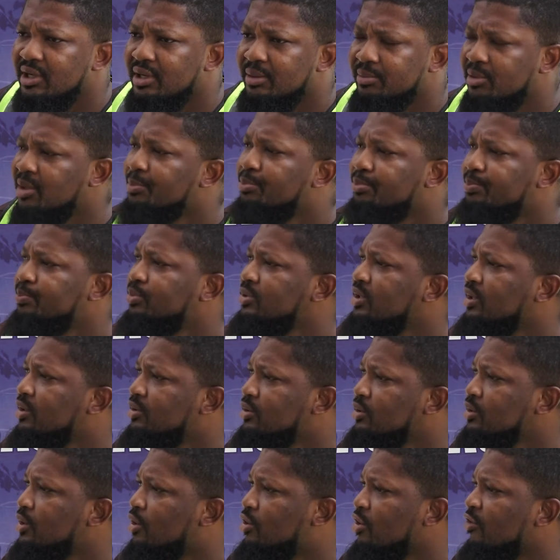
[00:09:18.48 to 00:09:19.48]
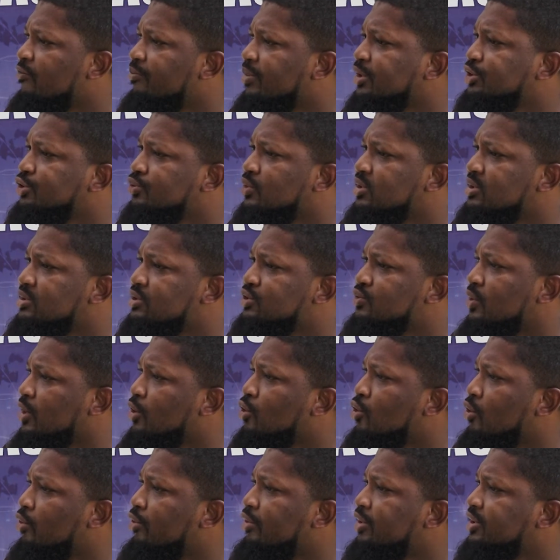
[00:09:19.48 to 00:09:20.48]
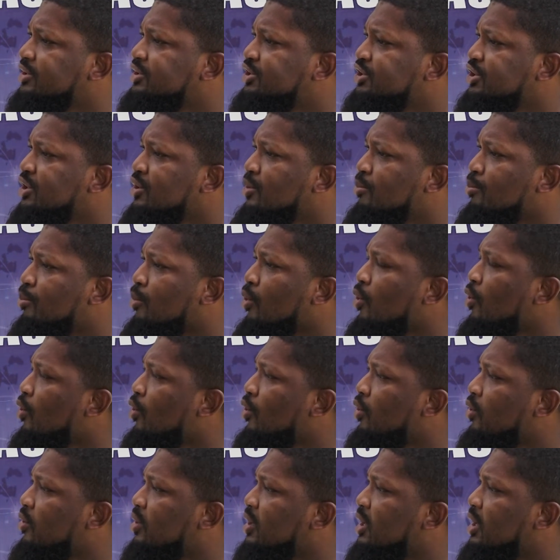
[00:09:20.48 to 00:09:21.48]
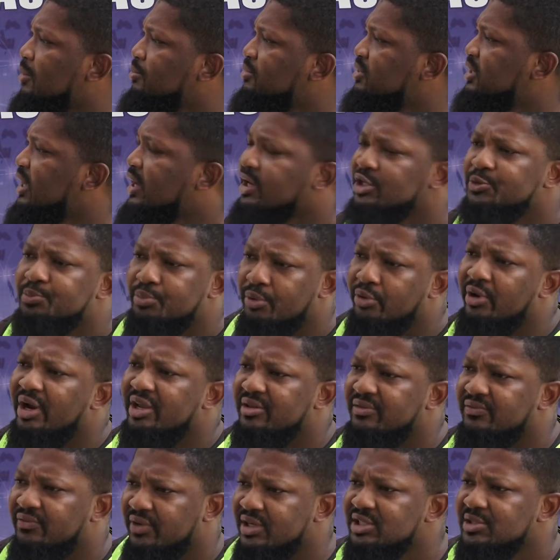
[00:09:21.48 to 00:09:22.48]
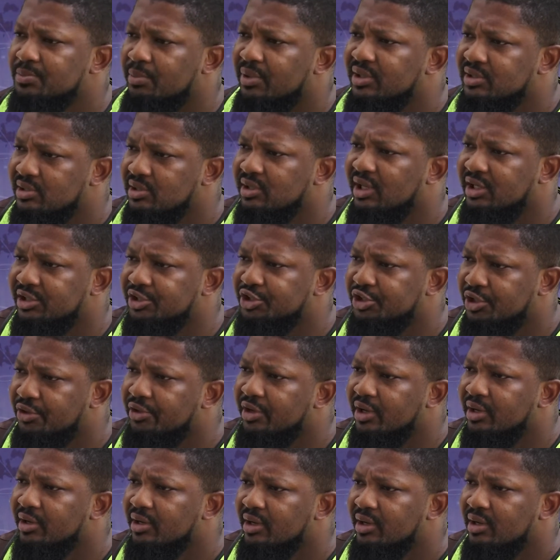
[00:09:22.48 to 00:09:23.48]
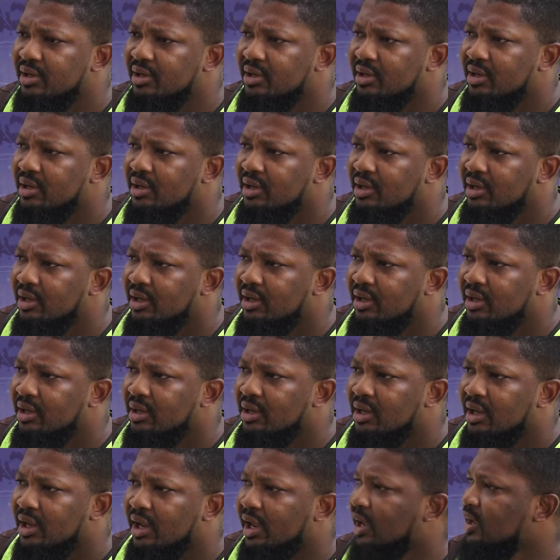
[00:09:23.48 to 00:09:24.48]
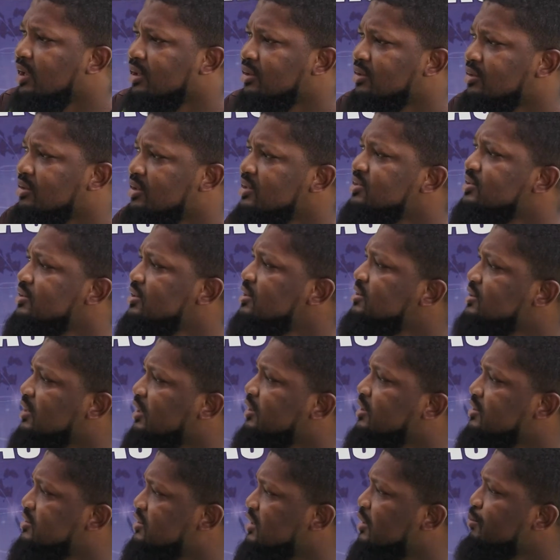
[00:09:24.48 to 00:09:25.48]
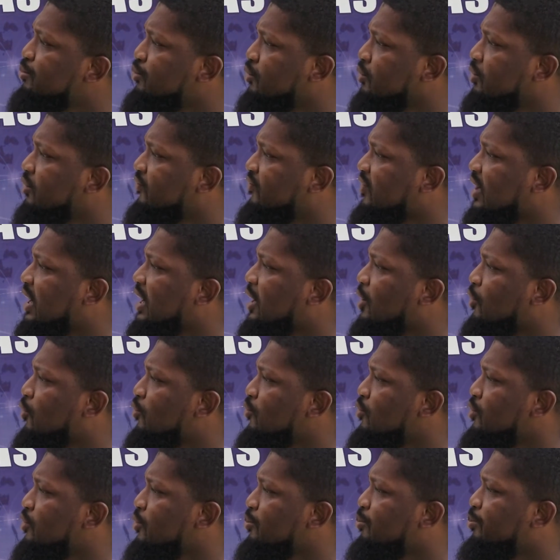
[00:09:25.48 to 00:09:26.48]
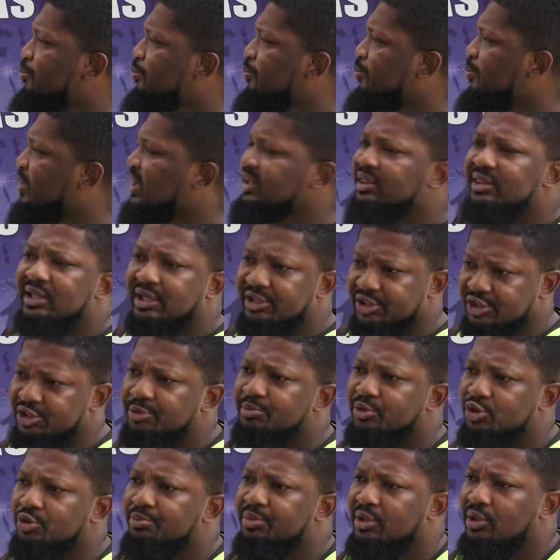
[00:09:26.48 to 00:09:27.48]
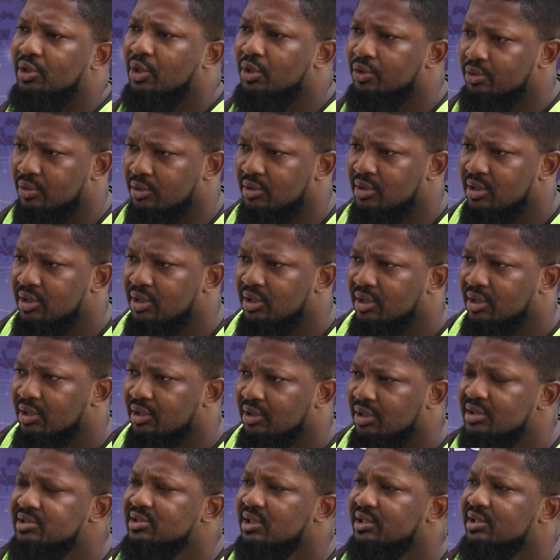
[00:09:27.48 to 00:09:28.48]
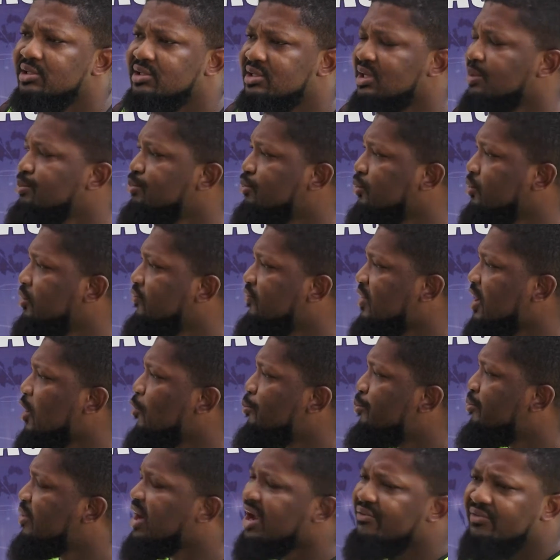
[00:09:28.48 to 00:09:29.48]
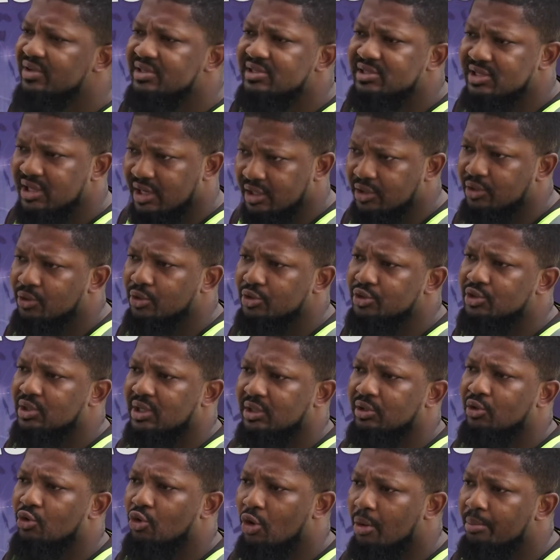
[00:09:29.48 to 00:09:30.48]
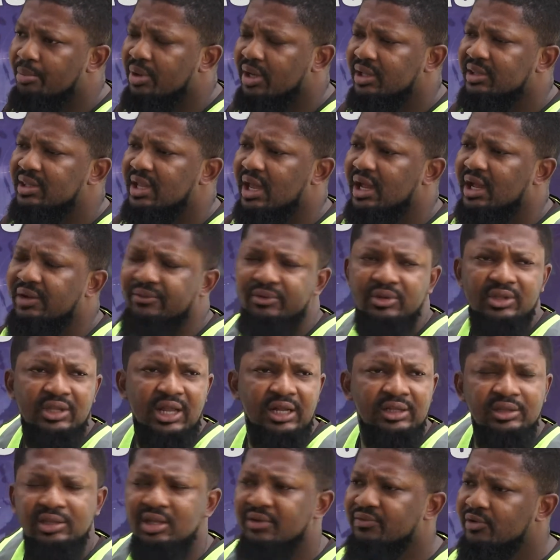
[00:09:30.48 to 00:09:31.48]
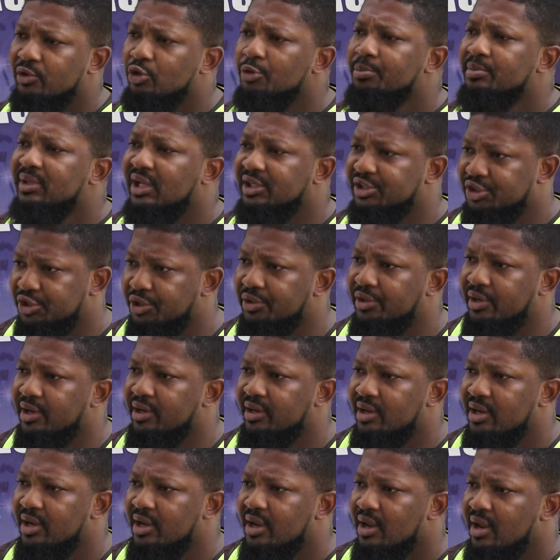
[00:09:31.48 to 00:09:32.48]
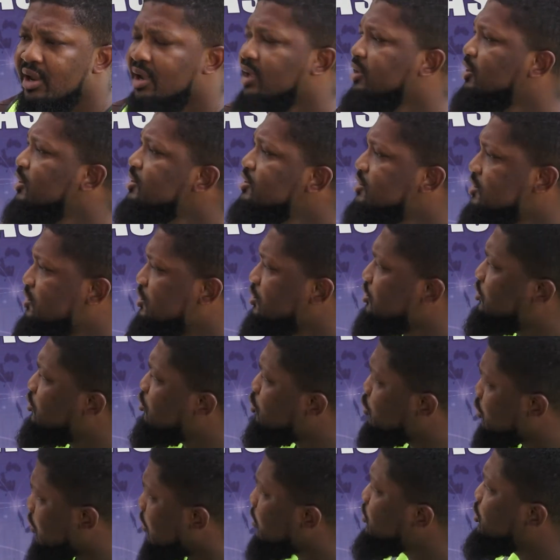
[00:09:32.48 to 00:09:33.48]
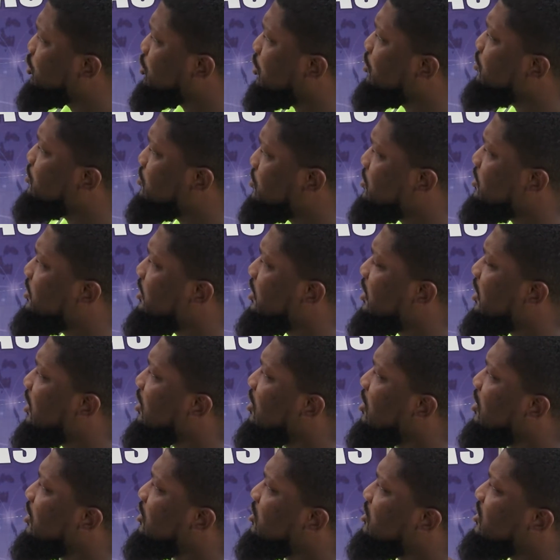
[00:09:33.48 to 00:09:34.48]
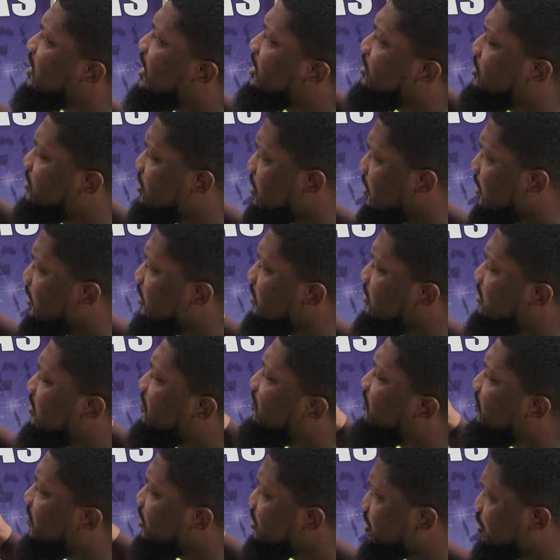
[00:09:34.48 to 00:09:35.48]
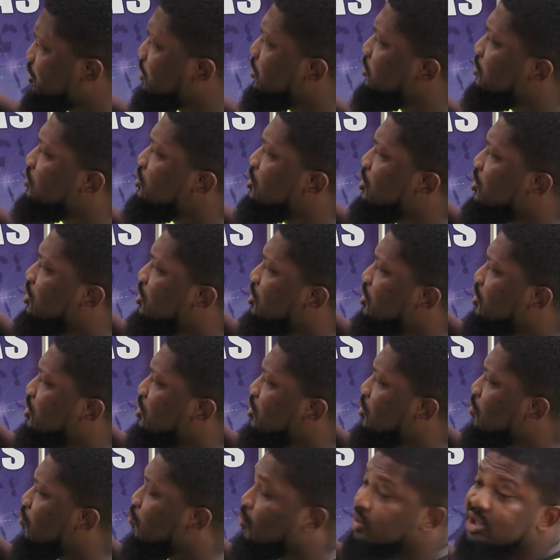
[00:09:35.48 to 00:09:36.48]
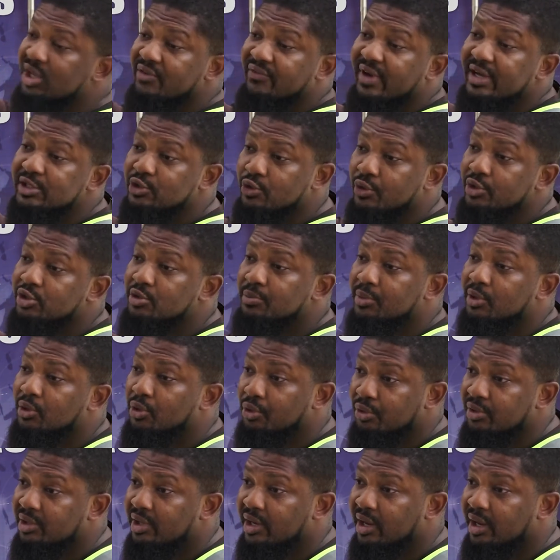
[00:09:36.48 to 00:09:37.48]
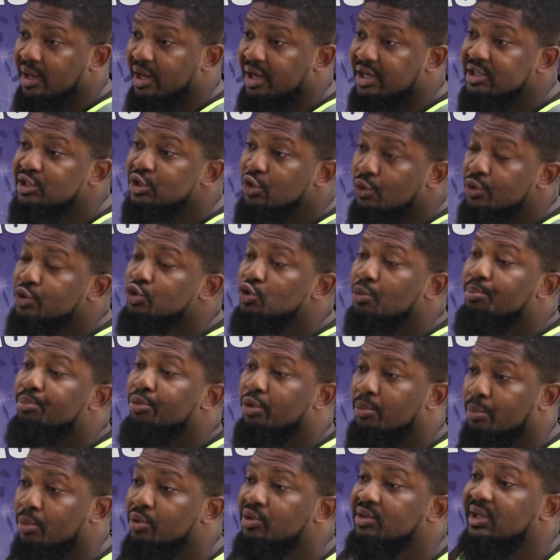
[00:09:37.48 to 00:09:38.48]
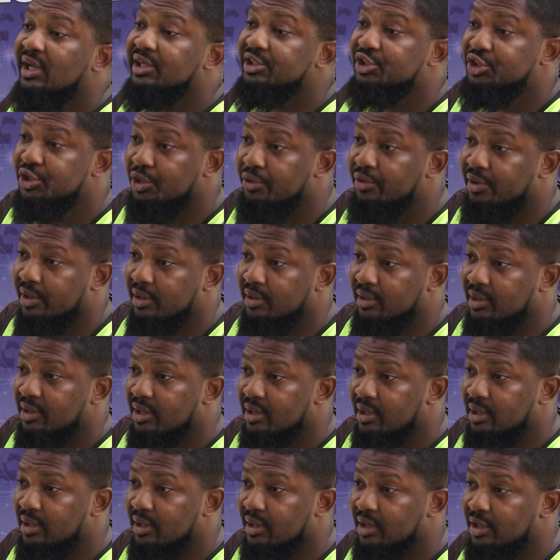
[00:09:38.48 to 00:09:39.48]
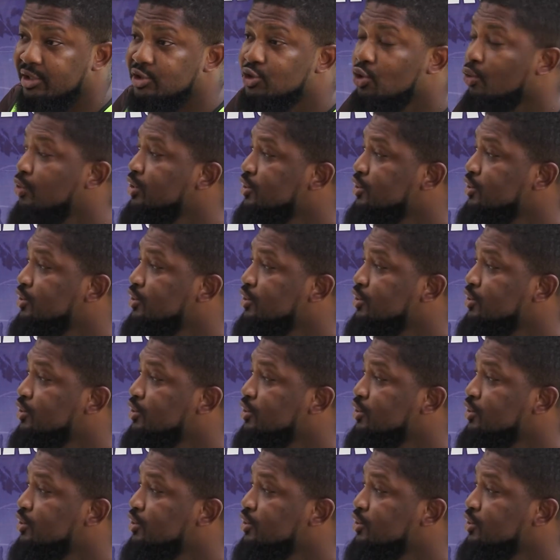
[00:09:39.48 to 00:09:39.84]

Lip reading: The government should encourage more diaspora investment in Nigeria. And this is an example of how partnership should be done. This is an example of how private sectors can come in and develop Nigeria. This structure you see here, the idea, the vision, whatever is going to be done here is going to promote Nigeria. This